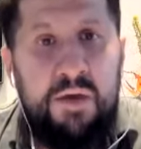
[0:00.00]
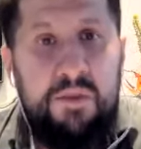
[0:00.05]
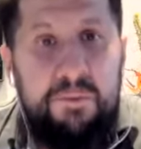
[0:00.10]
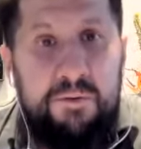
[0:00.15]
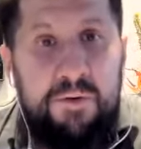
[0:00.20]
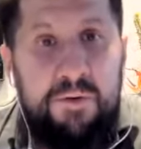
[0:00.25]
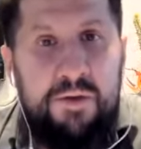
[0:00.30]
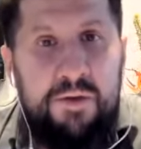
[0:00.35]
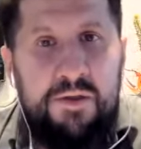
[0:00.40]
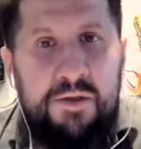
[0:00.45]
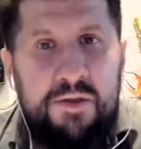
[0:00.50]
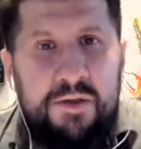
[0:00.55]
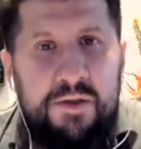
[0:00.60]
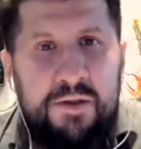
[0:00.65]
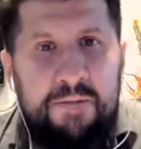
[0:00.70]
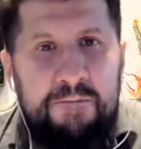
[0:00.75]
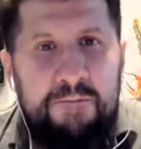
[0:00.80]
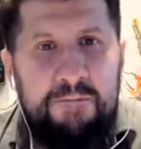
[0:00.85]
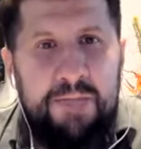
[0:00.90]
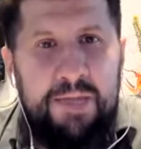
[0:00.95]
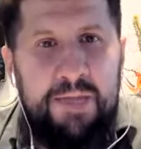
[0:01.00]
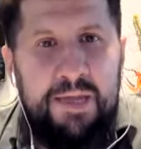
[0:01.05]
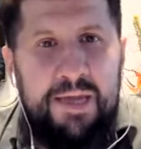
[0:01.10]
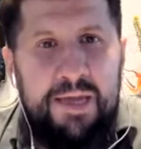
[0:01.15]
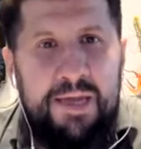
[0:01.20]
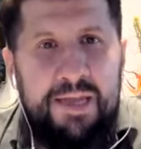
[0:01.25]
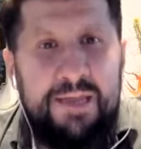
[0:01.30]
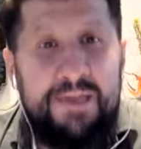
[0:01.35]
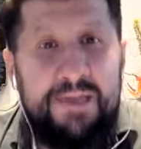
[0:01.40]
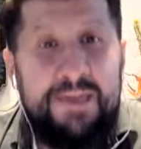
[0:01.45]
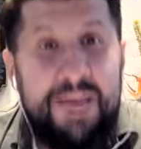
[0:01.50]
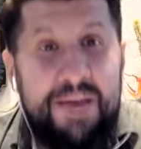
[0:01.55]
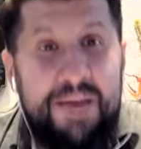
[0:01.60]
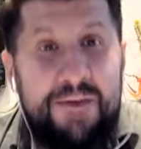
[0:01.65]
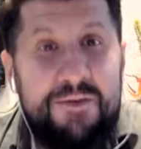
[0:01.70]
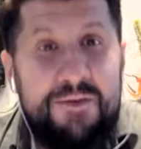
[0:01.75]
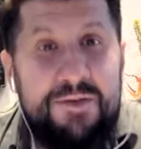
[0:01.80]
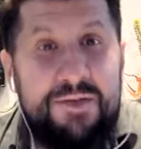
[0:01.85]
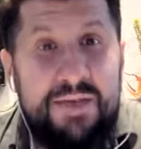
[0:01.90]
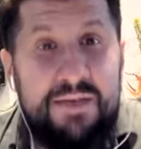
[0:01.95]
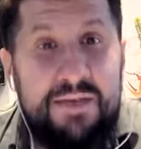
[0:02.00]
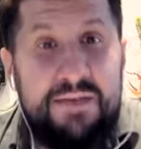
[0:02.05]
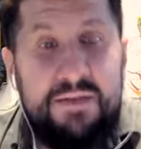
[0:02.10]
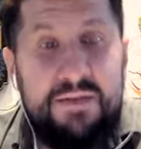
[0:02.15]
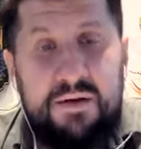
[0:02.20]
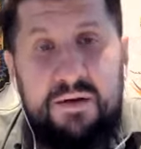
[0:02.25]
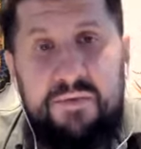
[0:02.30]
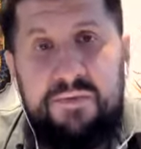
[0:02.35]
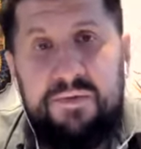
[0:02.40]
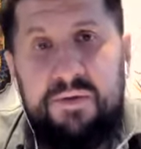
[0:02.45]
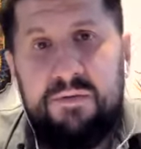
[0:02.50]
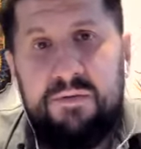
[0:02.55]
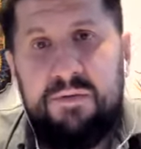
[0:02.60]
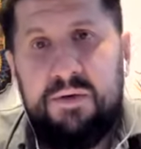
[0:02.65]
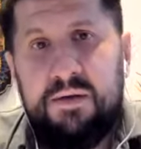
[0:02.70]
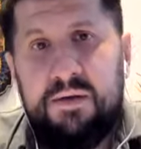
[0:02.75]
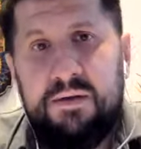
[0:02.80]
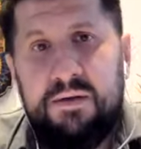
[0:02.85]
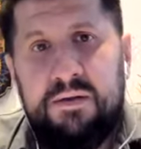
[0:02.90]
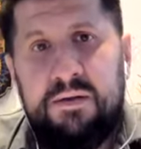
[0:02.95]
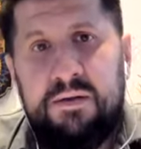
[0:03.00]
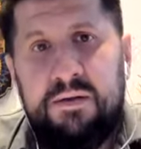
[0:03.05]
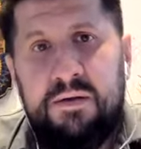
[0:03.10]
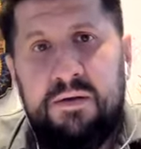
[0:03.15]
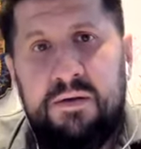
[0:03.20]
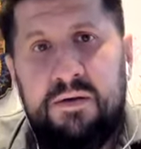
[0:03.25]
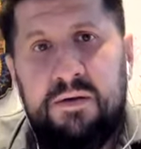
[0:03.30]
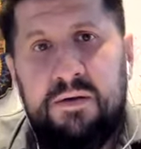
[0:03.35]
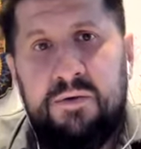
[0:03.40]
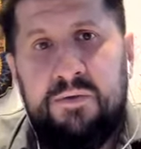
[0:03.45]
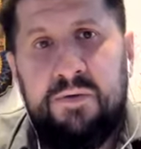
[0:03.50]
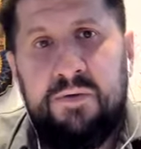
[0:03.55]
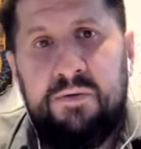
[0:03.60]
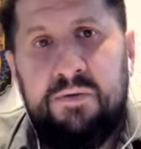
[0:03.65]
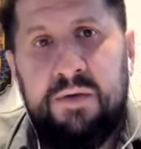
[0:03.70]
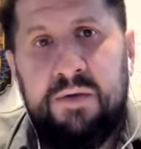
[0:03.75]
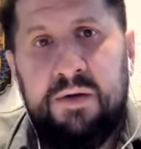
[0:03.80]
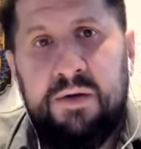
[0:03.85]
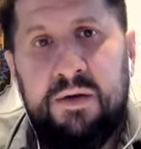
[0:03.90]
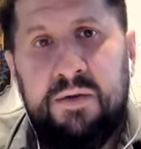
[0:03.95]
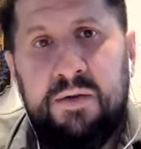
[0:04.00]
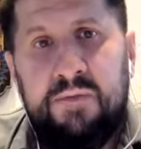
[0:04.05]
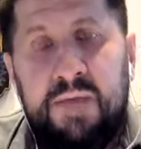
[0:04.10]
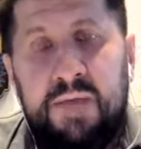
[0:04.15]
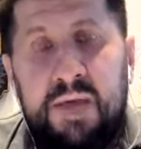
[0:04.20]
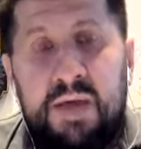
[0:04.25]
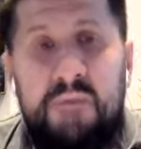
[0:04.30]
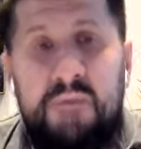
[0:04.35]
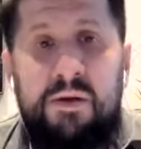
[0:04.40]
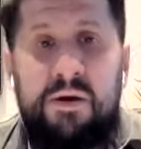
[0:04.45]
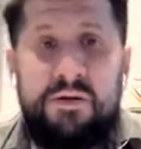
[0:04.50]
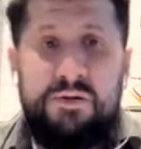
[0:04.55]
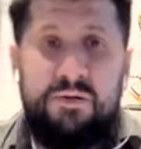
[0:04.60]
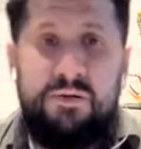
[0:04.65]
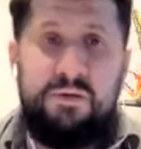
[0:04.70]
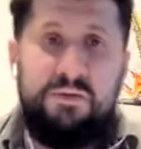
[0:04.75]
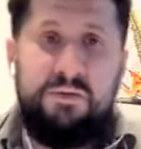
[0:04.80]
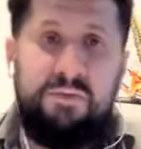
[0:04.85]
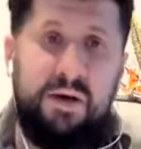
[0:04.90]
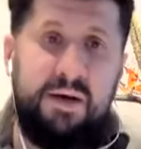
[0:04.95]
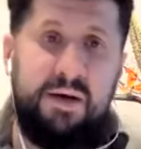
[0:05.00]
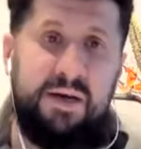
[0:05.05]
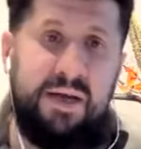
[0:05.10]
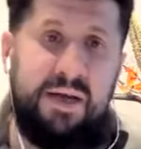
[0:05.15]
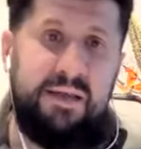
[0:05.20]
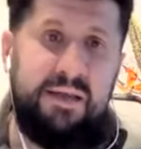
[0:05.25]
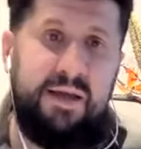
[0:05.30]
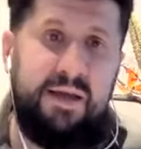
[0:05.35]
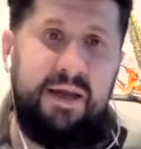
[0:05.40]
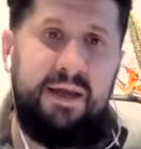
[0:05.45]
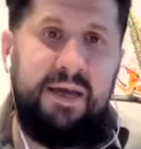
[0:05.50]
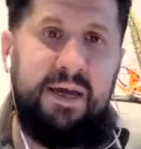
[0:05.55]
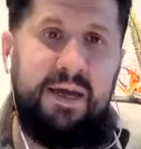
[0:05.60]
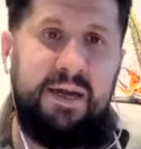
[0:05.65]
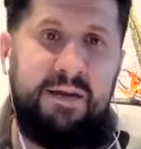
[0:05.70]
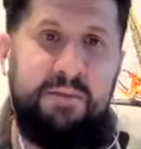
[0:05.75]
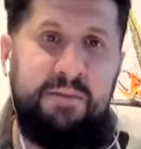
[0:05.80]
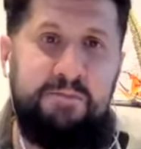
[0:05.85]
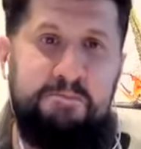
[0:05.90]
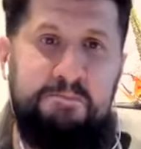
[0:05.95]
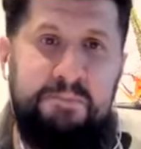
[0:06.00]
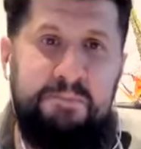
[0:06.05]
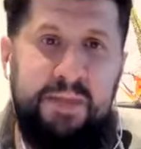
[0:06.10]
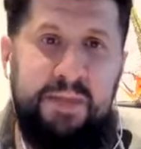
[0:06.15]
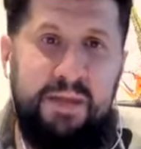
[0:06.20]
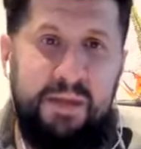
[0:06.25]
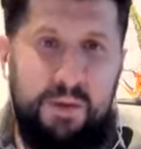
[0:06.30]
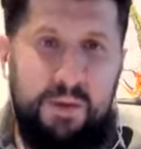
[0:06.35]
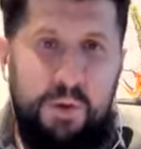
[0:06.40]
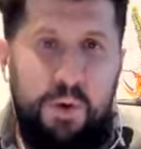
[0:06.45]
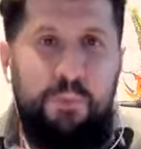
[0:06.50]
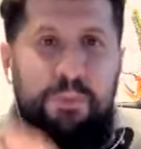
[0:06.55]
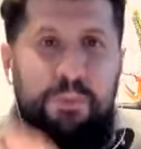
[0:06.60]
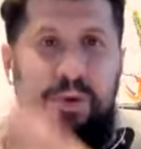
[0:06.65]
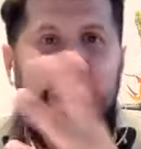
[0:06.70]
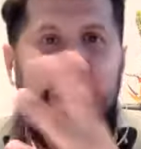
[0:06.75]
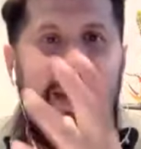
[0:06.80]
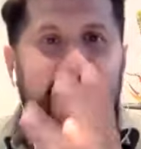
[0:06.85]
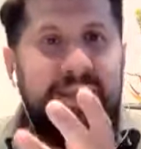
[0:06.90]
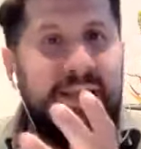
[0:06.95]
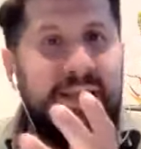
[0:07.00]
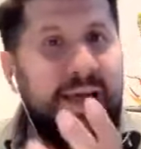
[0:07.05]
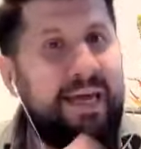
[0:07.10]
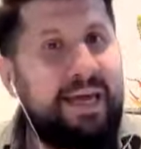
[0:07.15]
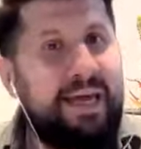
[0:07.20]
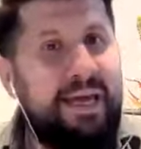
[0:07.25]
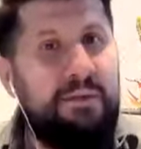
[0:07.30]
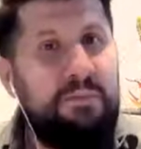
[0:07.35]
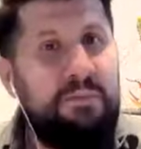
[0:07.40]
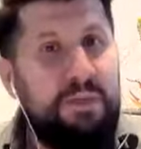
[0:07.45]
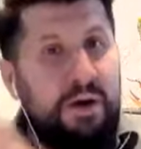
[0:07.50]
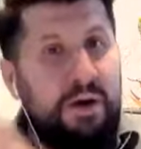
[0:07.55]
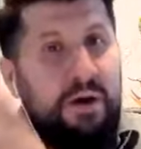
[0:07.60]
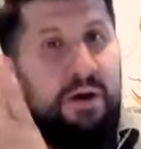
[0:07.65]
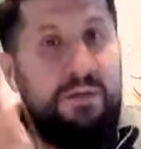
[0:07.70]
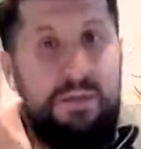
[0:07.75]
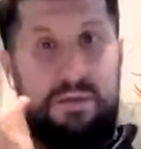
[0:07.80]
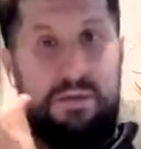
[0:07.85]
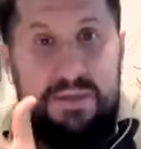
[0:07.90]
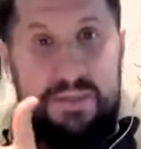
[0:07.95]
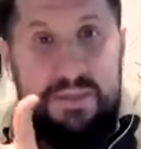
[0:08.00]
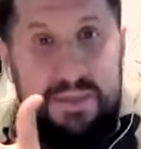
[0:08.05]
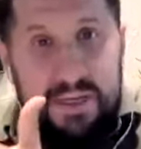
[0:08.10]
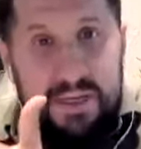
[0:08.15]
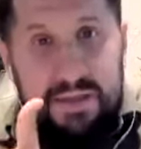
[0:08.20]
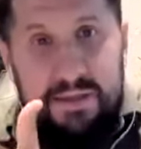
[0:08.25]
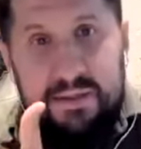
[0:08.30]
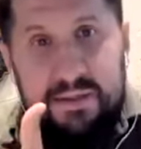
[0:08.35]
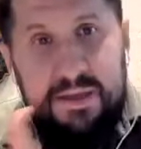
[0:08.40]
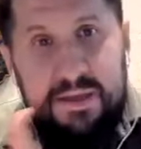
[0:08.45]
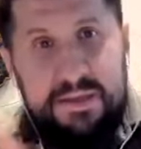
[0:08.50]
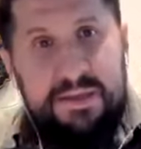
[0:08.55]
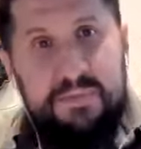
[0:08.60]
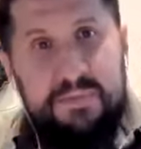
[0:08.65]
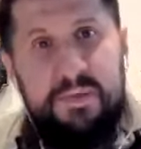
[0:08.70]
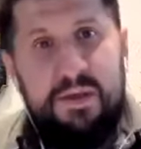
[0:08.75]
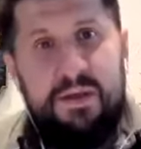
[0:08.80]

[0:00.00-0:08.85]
Foolish in the narrow sense of the word. Because on the one hand, I can comprehend, I can understand this